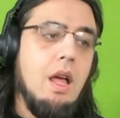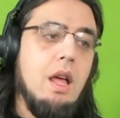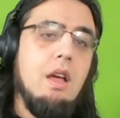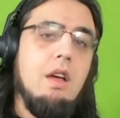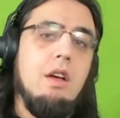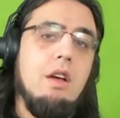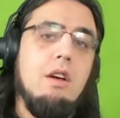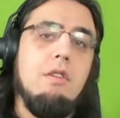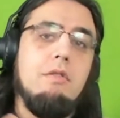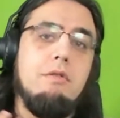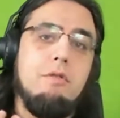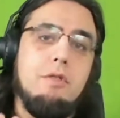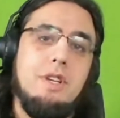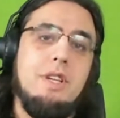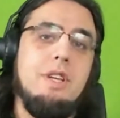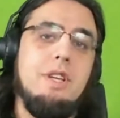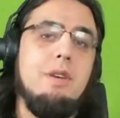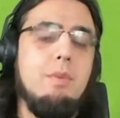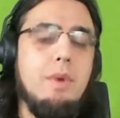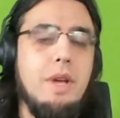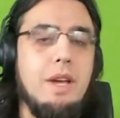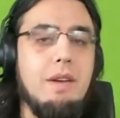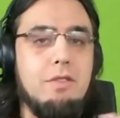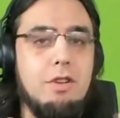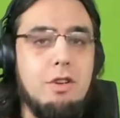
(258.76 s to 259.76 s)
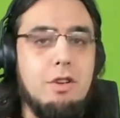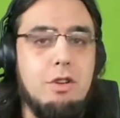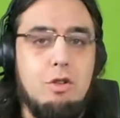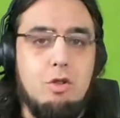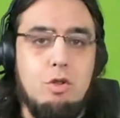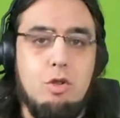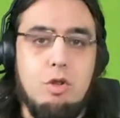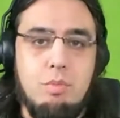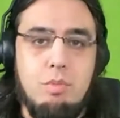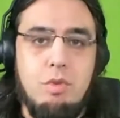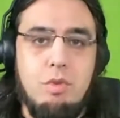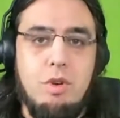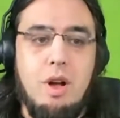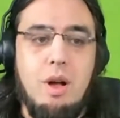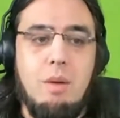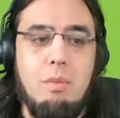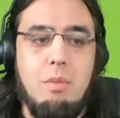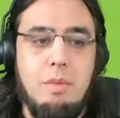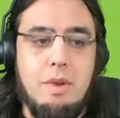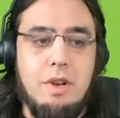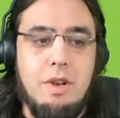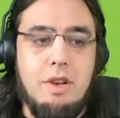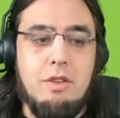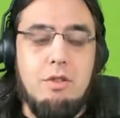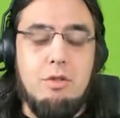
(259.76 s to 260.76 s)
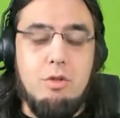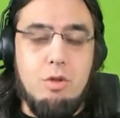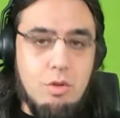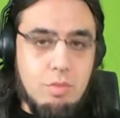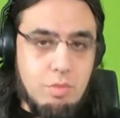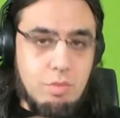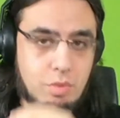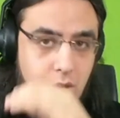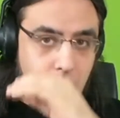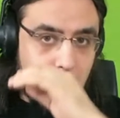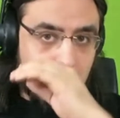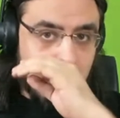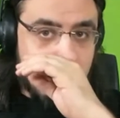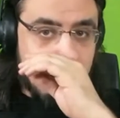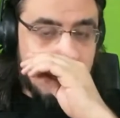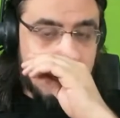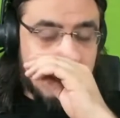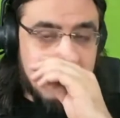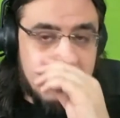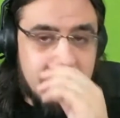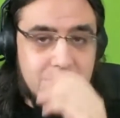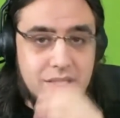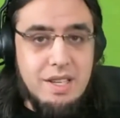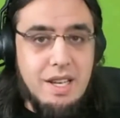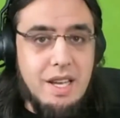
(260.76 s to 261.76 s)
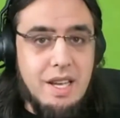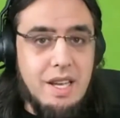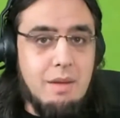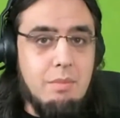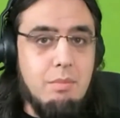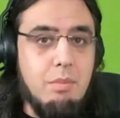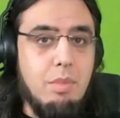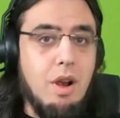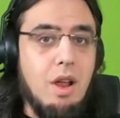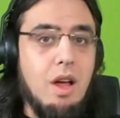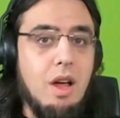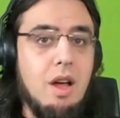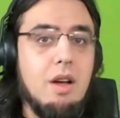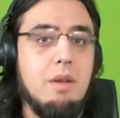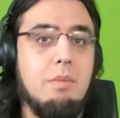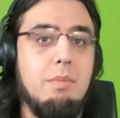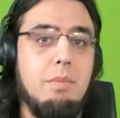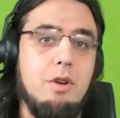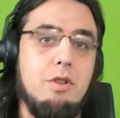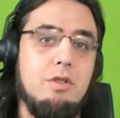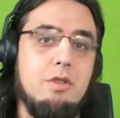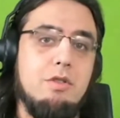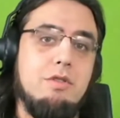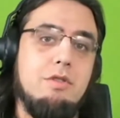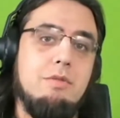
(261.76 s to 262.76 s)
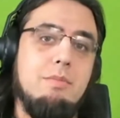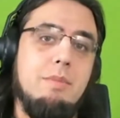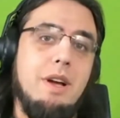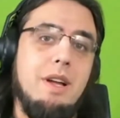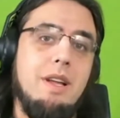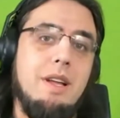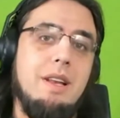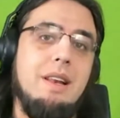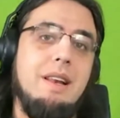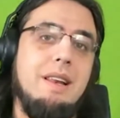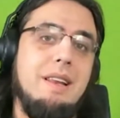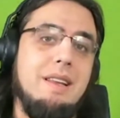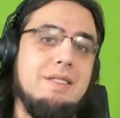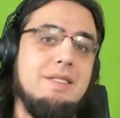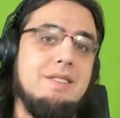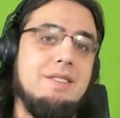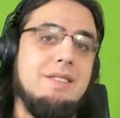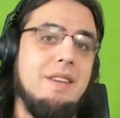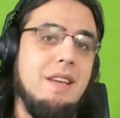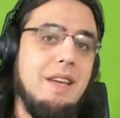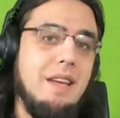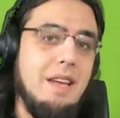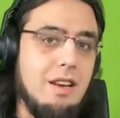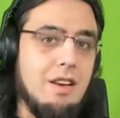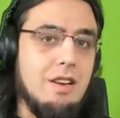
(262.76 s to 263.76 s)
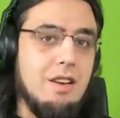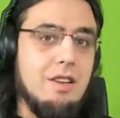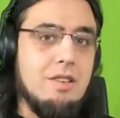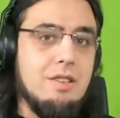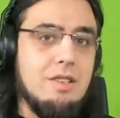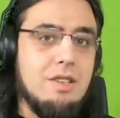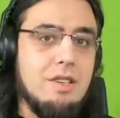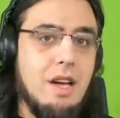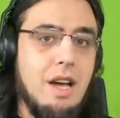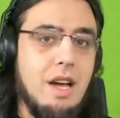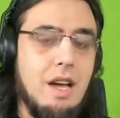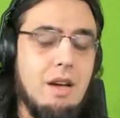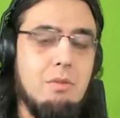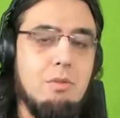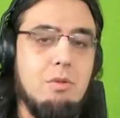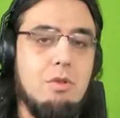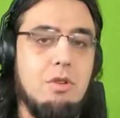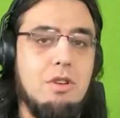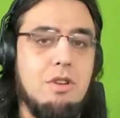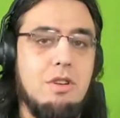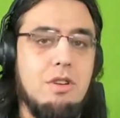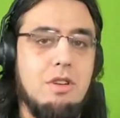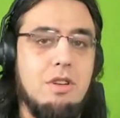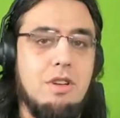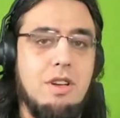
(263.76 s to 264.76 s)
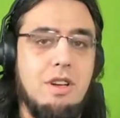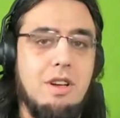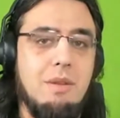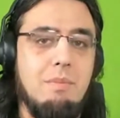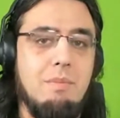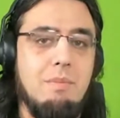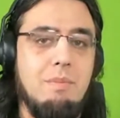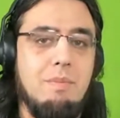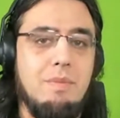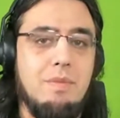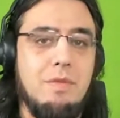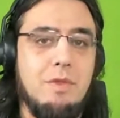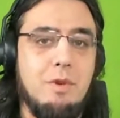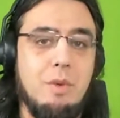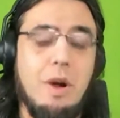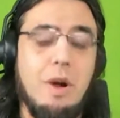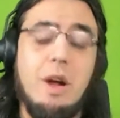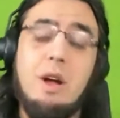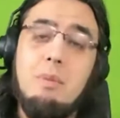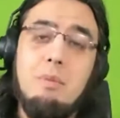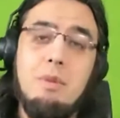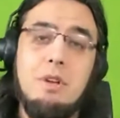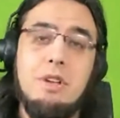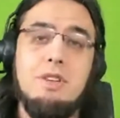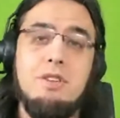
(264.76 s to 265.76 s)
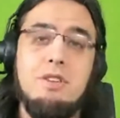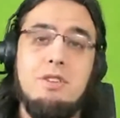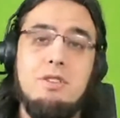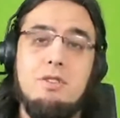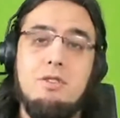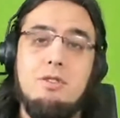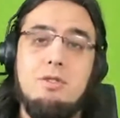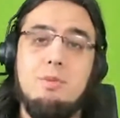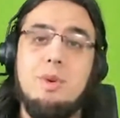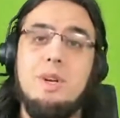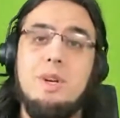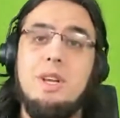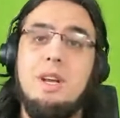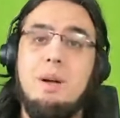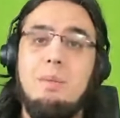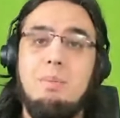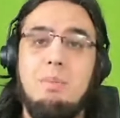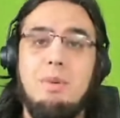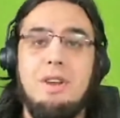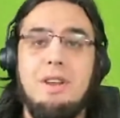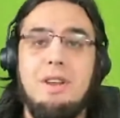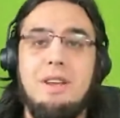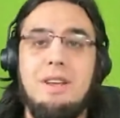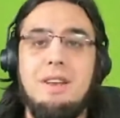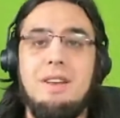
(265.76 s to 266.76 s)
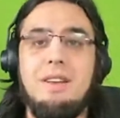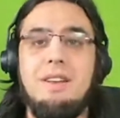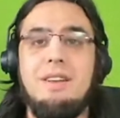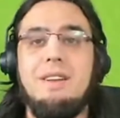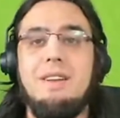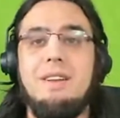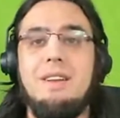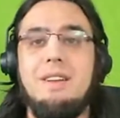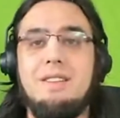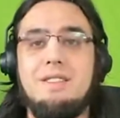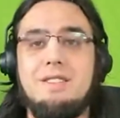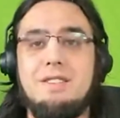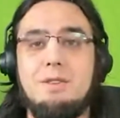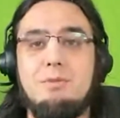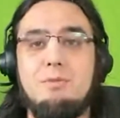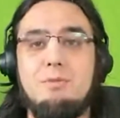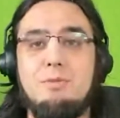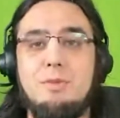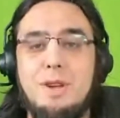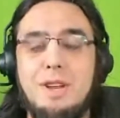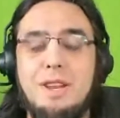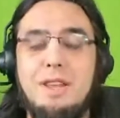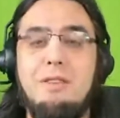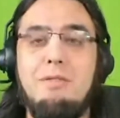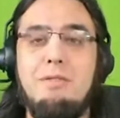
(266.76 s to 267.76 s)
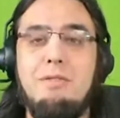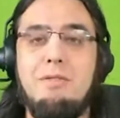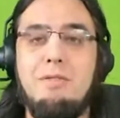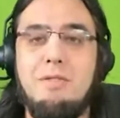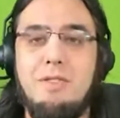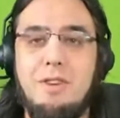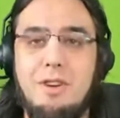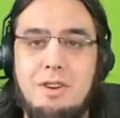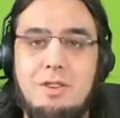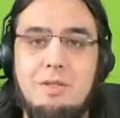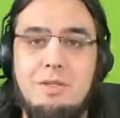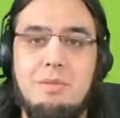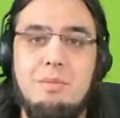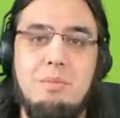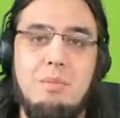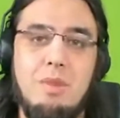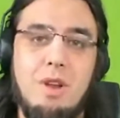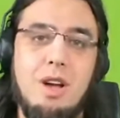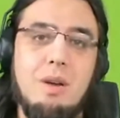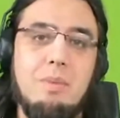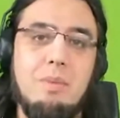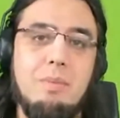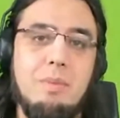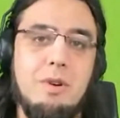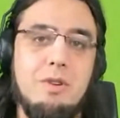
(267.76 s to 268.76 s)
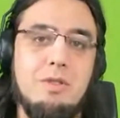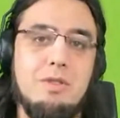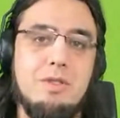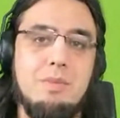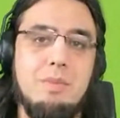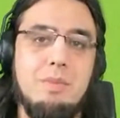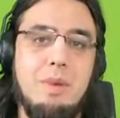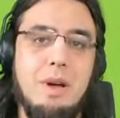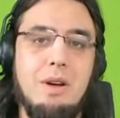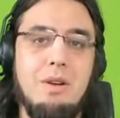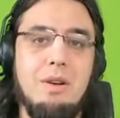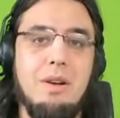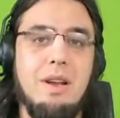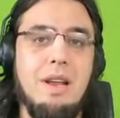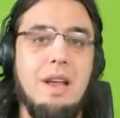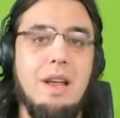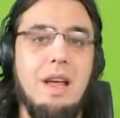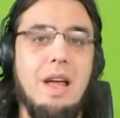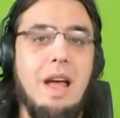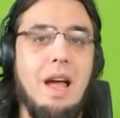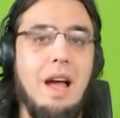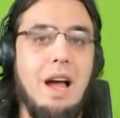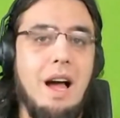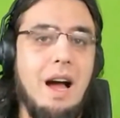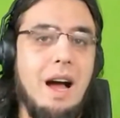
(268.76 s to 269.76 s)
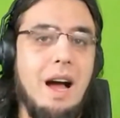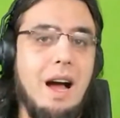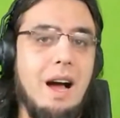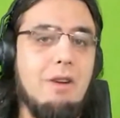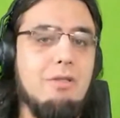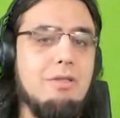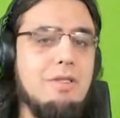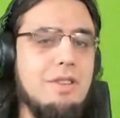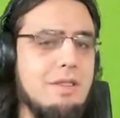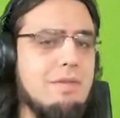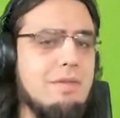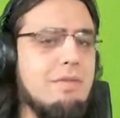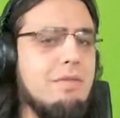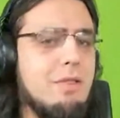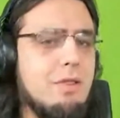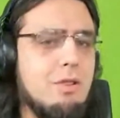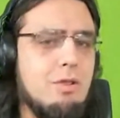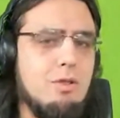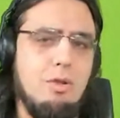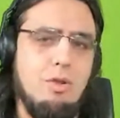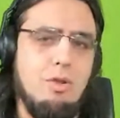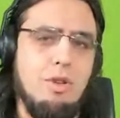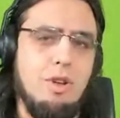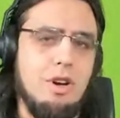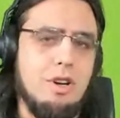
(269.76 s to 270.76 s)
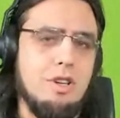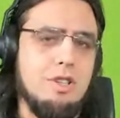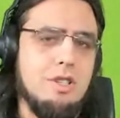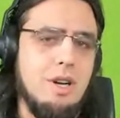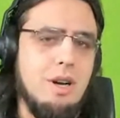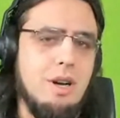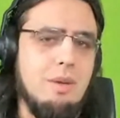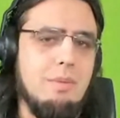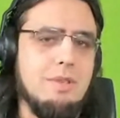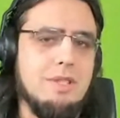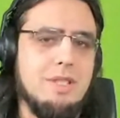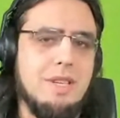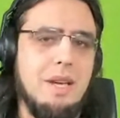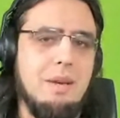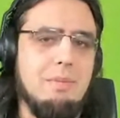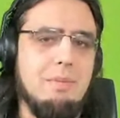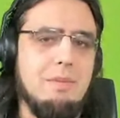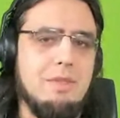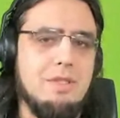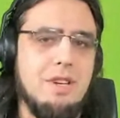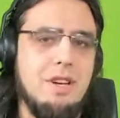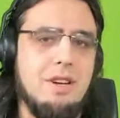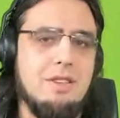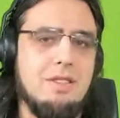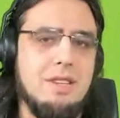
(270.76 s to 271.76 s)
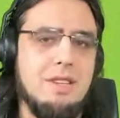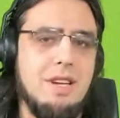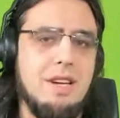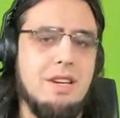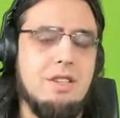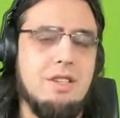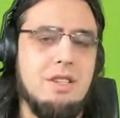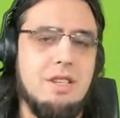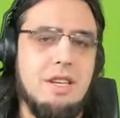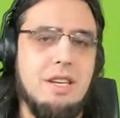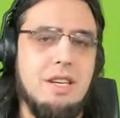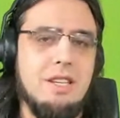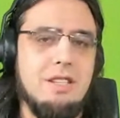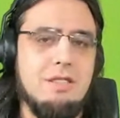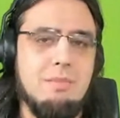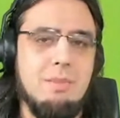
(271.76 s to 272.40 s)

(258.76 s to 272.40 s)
For D, we have the door problem. And the door problem is a blog post by Liz England. I would recommend you read up on it. It's a really fun blog post about how difficult our job as game designers actually is.